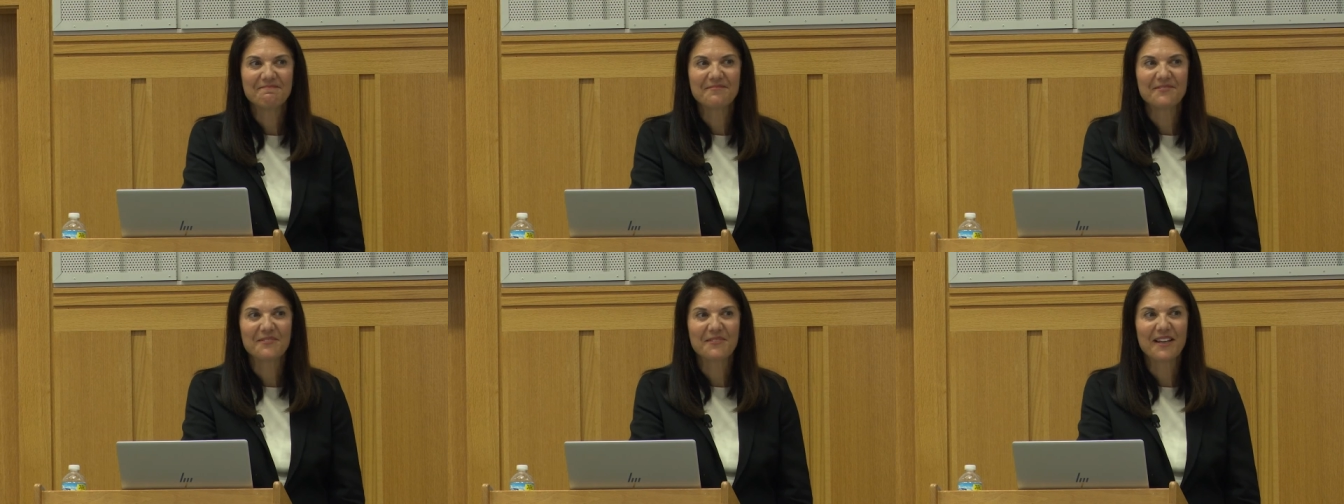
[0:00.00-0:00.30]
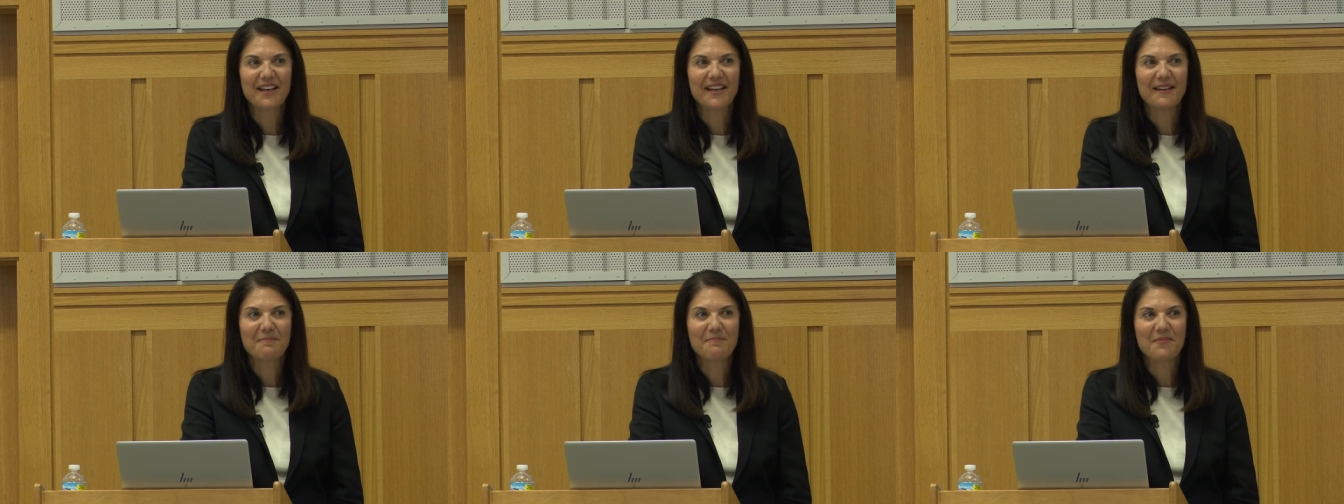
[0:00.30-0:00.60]

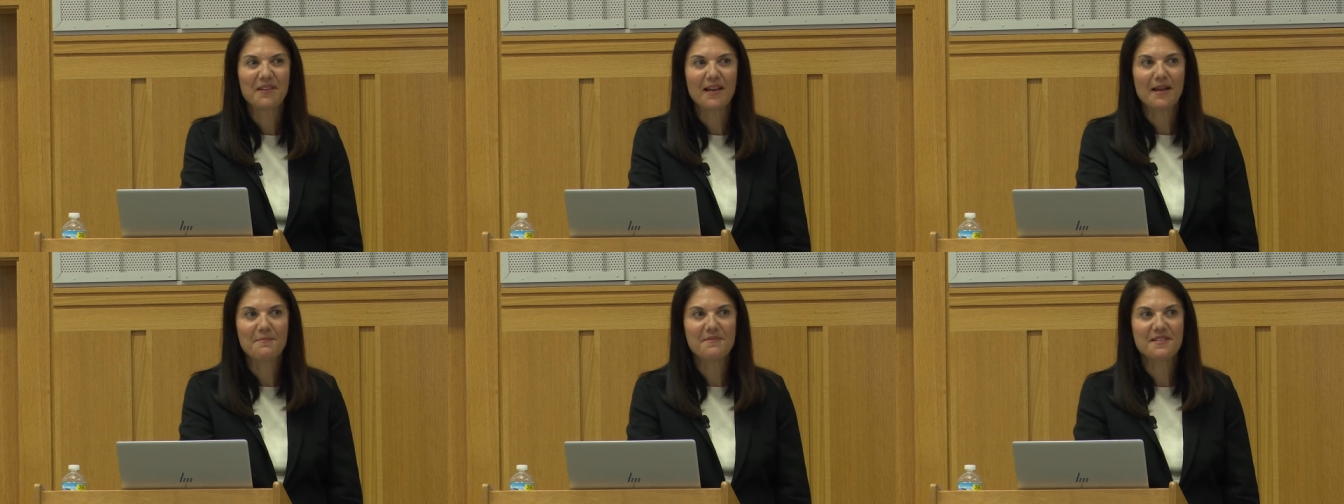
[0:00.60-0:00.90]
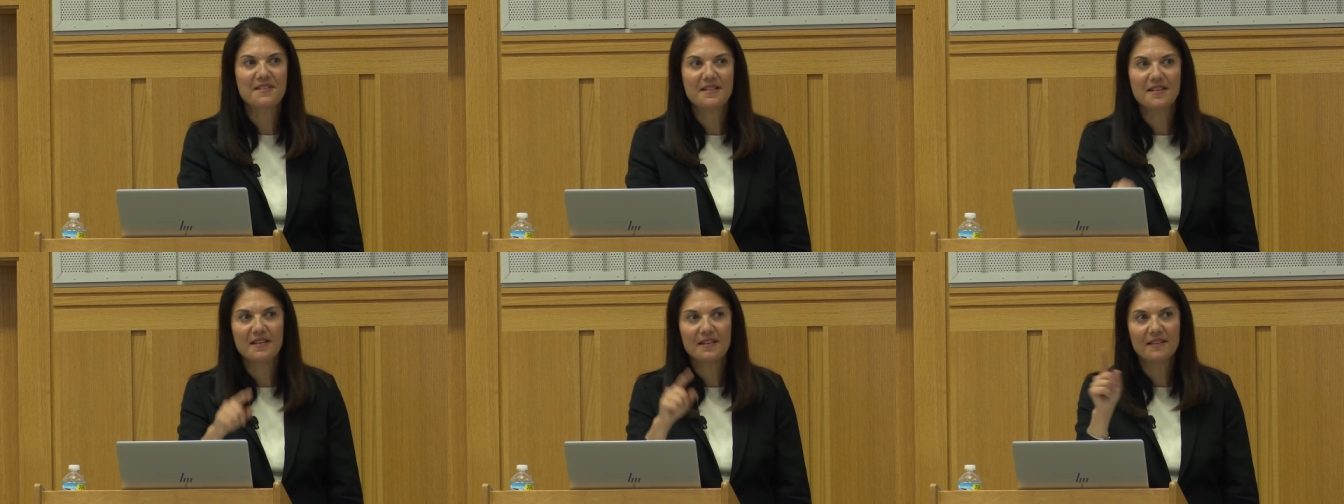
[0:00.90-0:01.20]
Okay. I'm
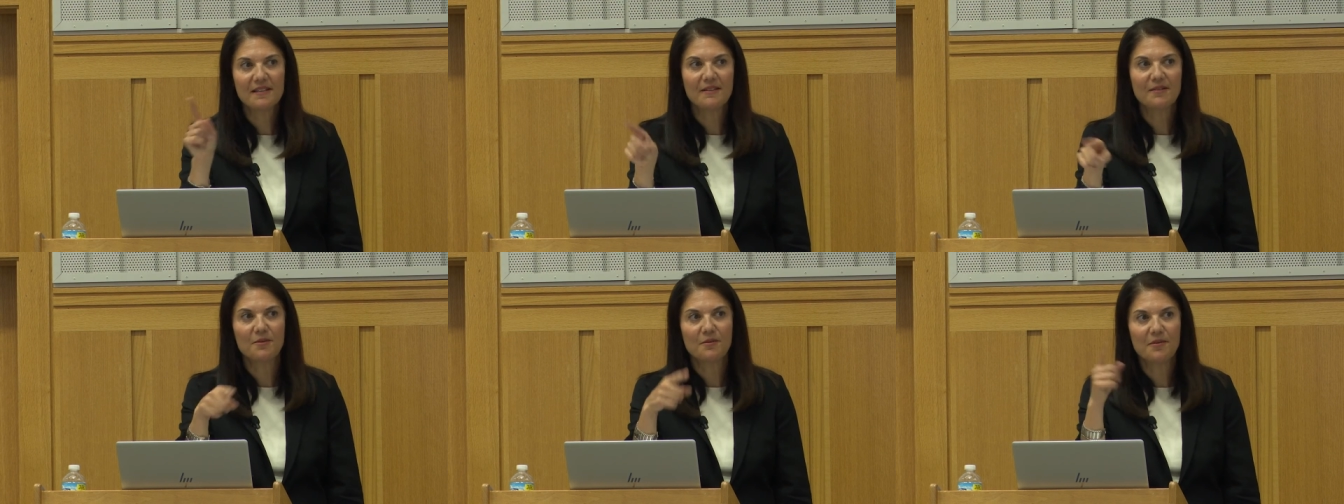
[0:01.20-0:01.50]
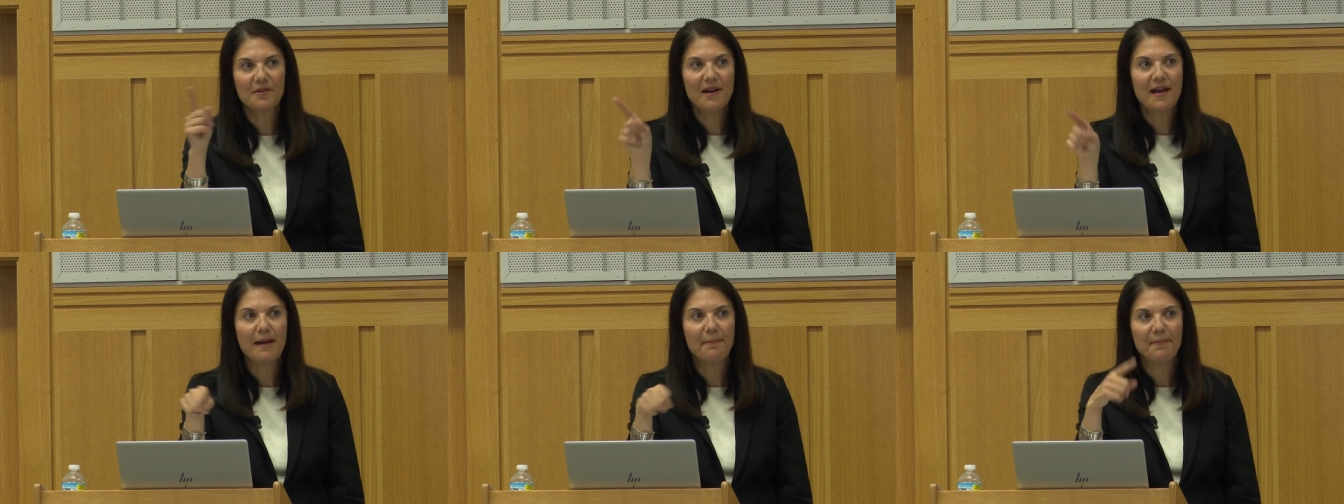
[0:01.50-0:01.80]
seeing the
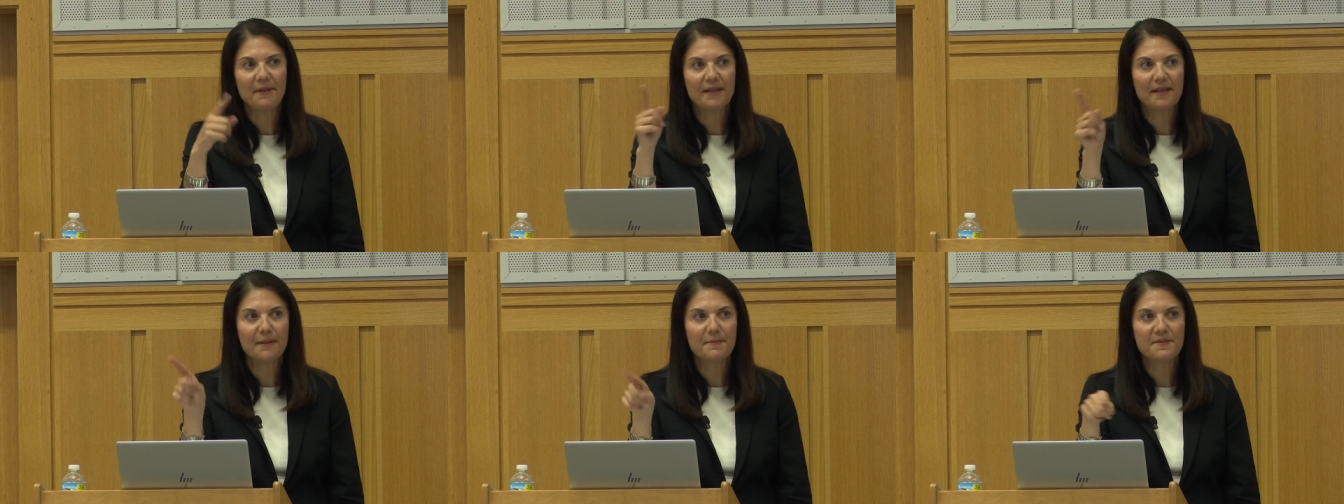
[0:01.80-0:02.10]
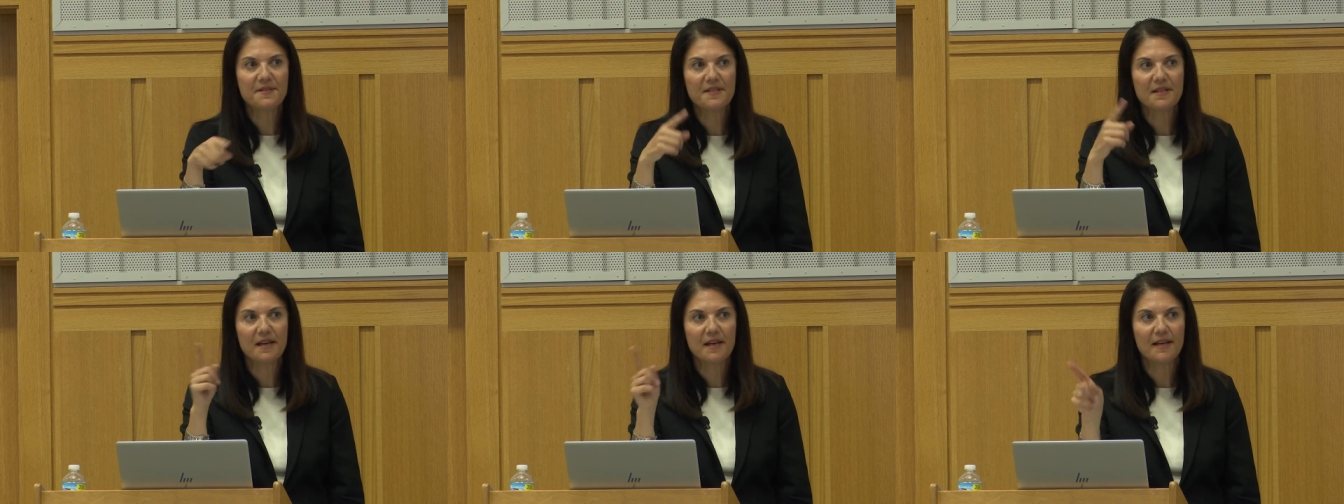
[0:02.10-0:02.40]
wrap it up
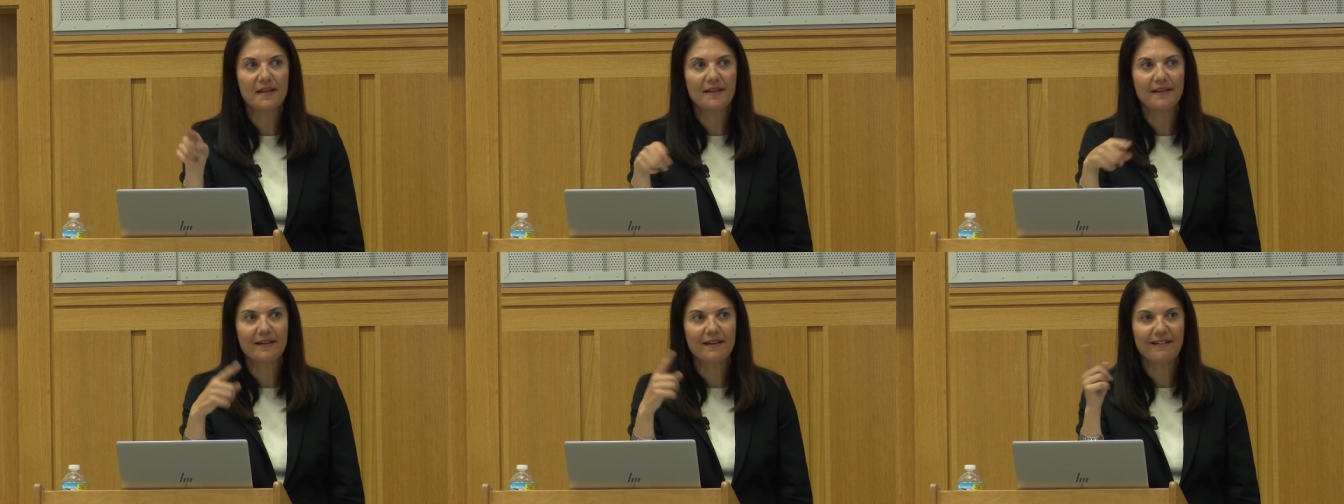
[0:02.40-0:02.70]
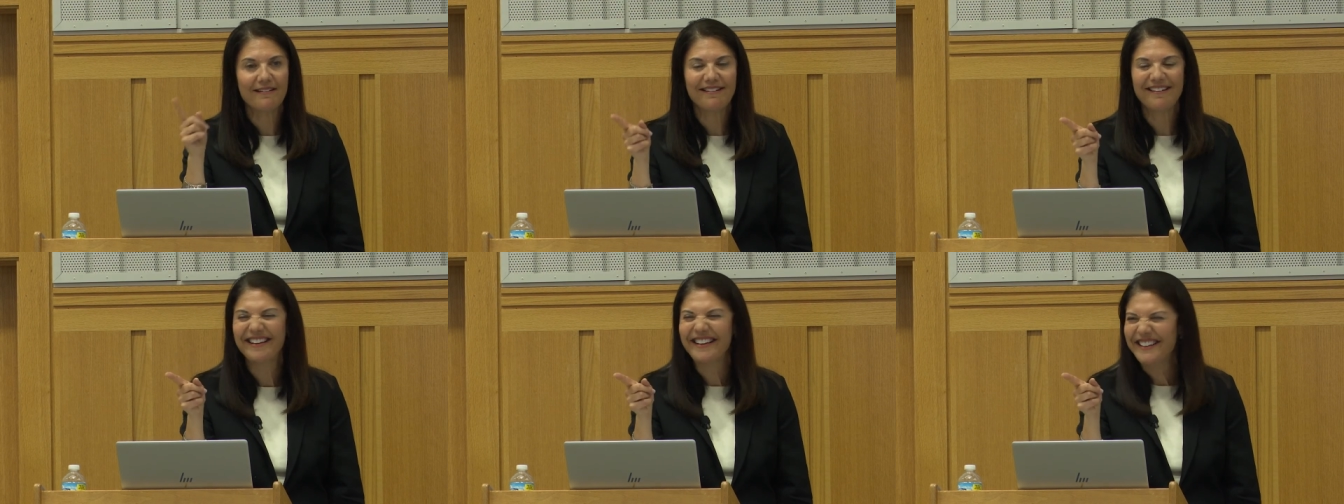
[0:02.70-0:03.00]
sign
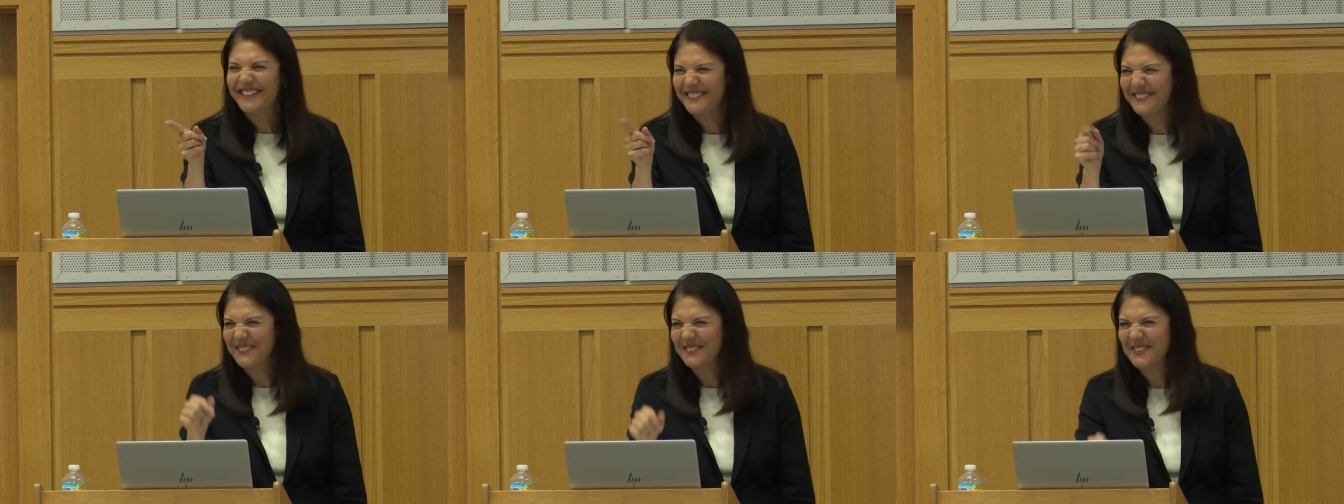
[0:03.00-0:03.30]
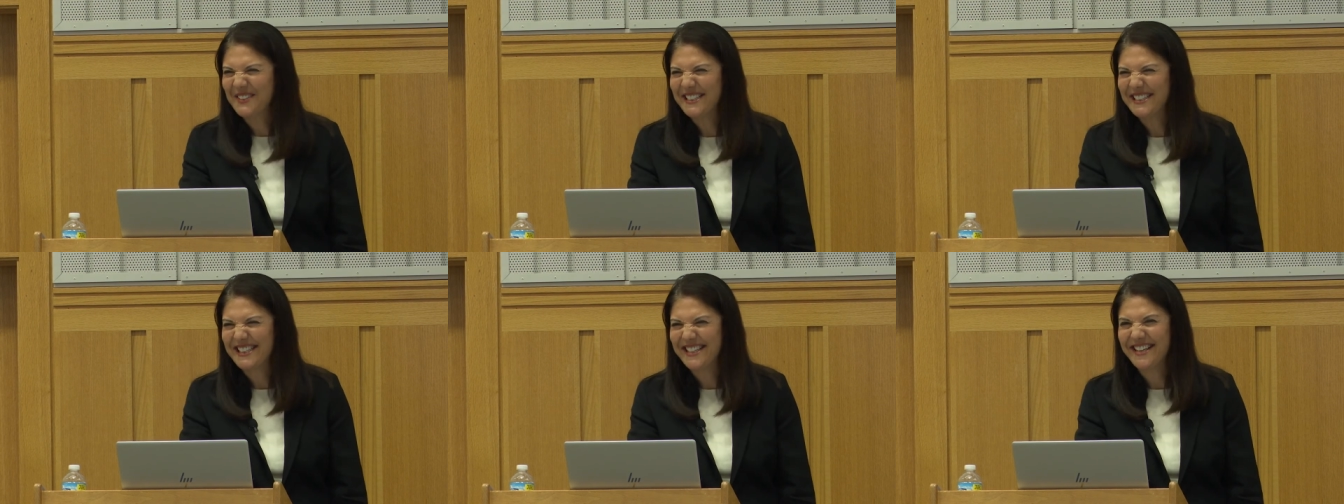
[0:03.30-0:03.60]
here from
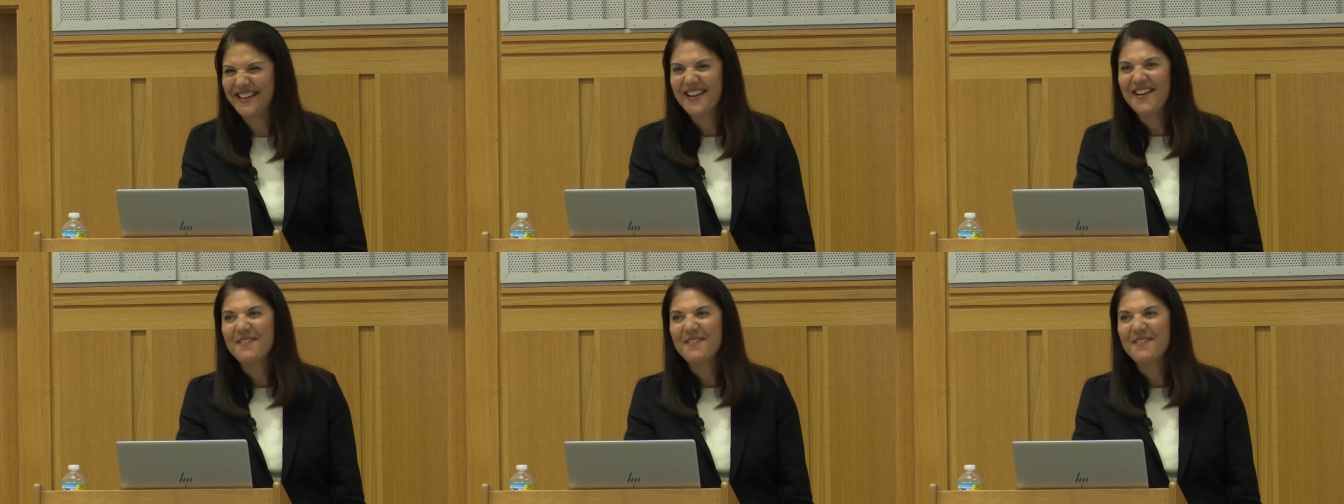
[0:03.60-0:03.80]
Christy.